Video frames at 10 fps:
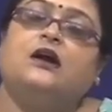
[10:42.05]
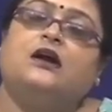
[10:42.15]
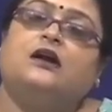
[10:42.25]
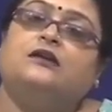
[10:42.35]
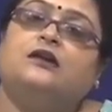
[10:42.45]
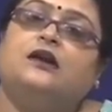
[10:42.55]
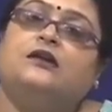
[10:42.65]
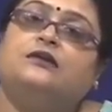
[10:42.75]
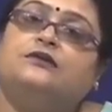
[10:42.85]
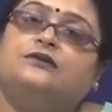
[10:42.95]

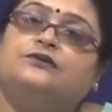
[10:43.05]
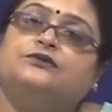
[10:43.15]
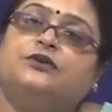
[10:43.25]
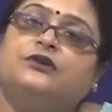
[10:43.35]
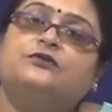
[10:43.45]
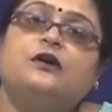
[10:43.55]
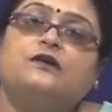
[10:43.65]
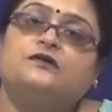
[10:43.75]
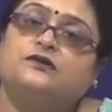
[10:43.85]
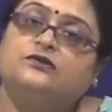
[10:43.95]
and you try to
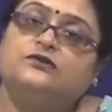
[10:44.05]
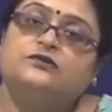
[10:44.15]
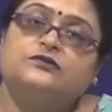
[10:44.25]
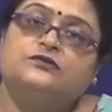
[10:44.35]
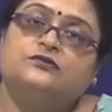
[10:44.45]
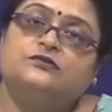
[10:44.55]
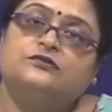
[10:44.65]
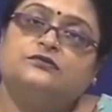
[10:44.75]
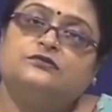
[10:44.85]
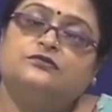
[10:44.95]
answer those
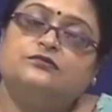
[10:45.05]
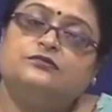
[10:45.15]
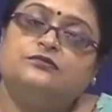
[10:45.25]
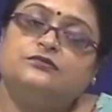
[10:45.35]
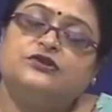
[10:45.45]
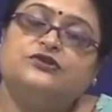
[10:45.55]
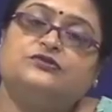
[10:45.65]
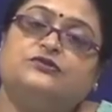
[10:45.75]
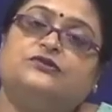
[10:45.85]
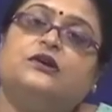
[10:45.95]

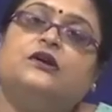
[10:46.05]
issues.